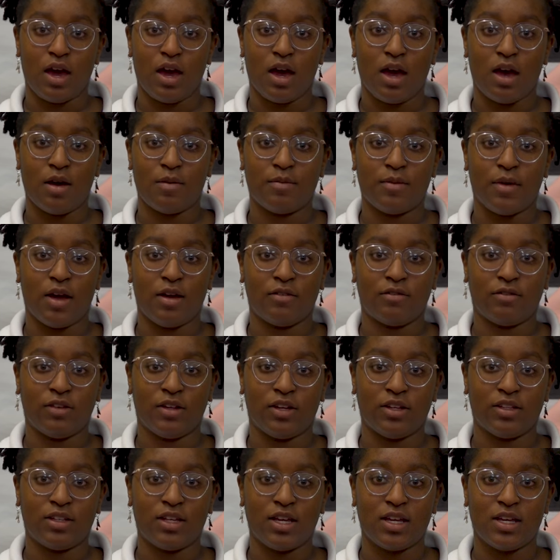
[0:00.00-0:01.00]
I've
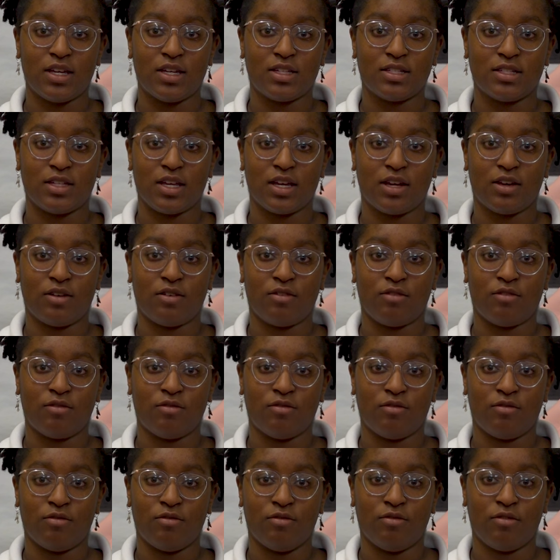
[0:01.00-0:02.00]
learned that he's like
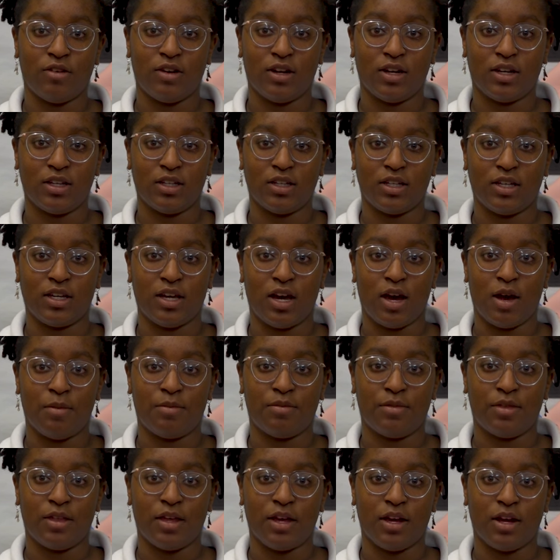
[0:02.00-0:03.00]
really
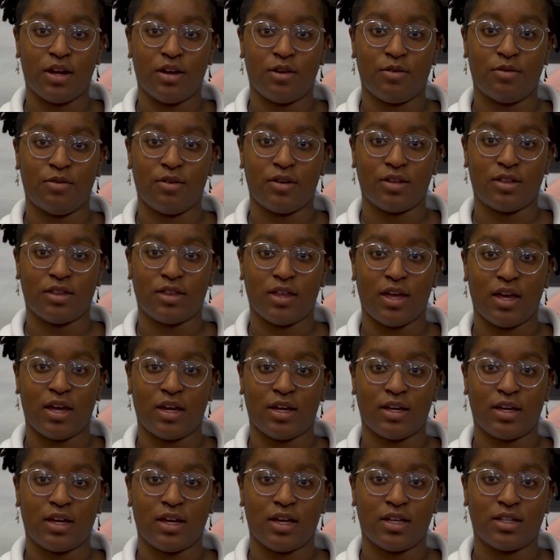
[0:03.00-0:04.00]
up there with
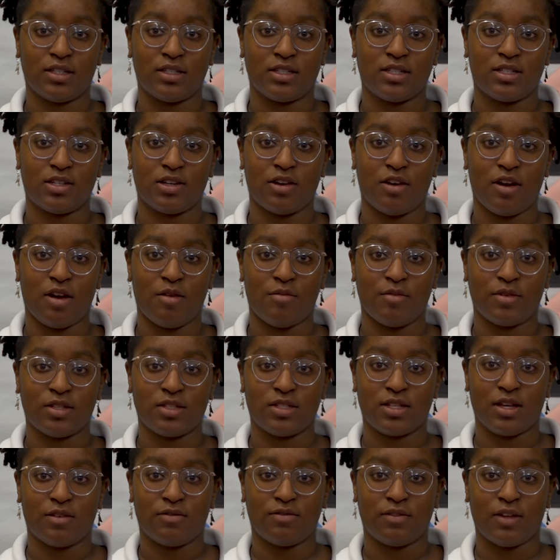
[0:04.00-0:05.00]
like Instagram and
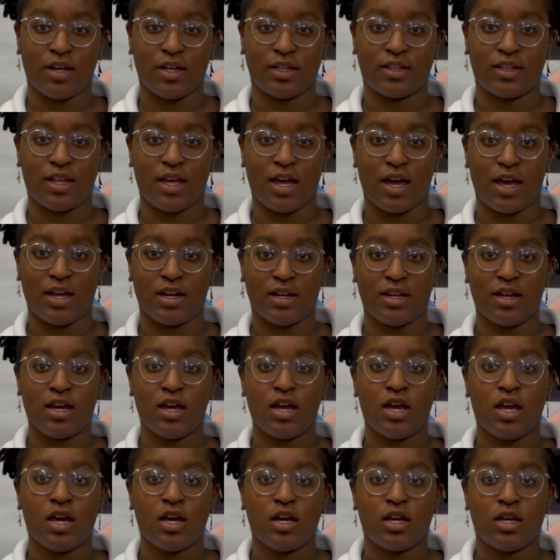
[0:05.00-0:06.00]
stuff like that.
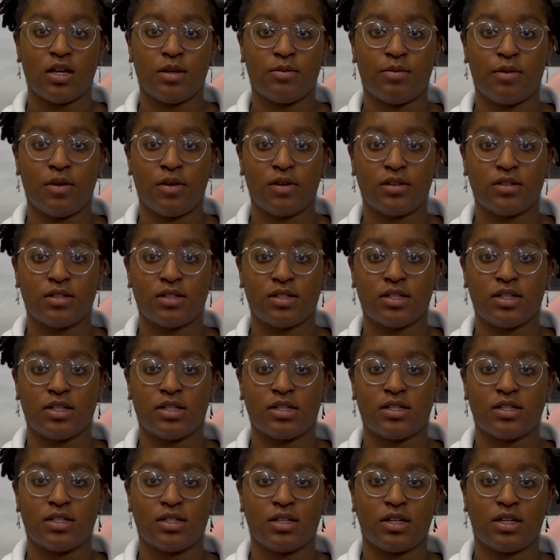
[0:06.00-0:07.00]
He
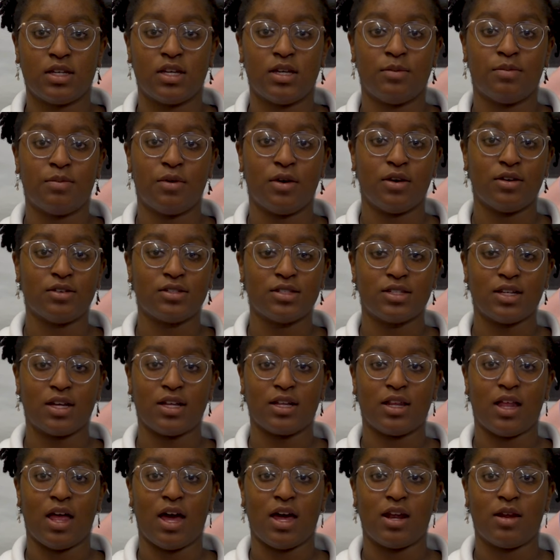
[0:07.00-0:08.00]
posts
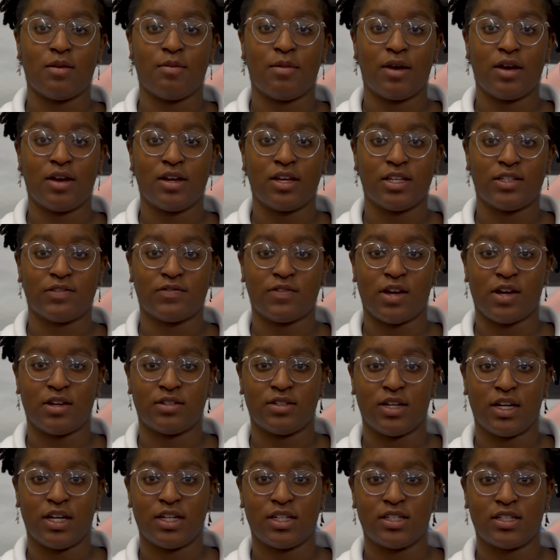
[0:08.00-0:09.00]
a lot about his
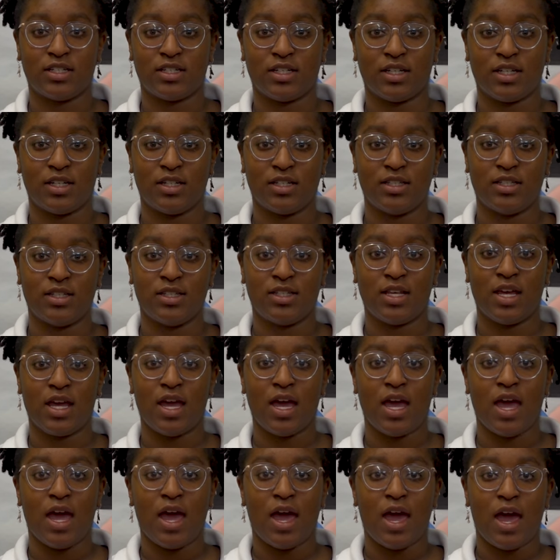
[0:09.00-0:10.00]
foundations
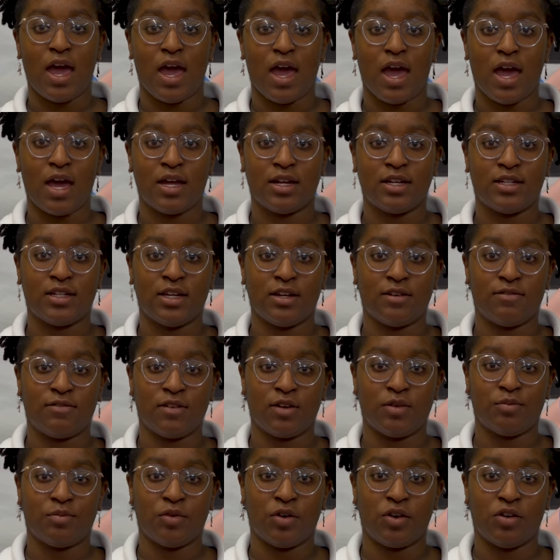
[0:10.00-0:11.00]
and
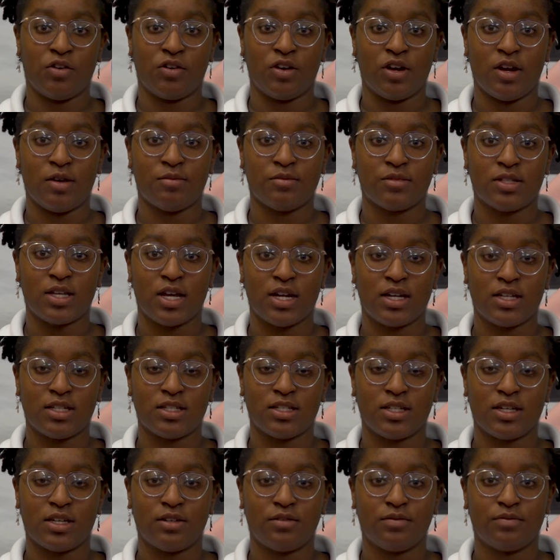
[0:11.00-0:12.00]
different programs that
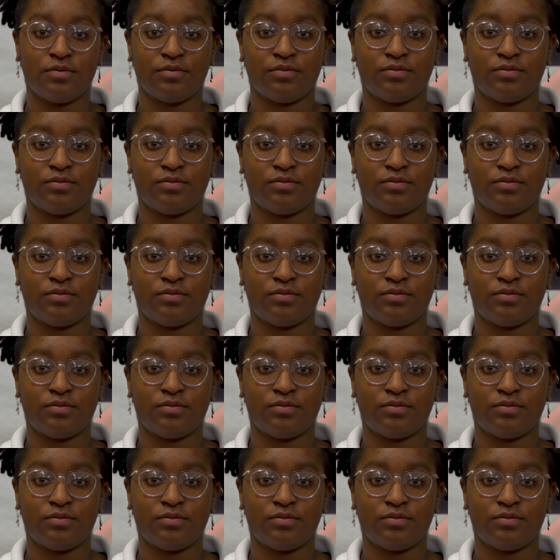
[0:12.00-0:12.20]
he's in.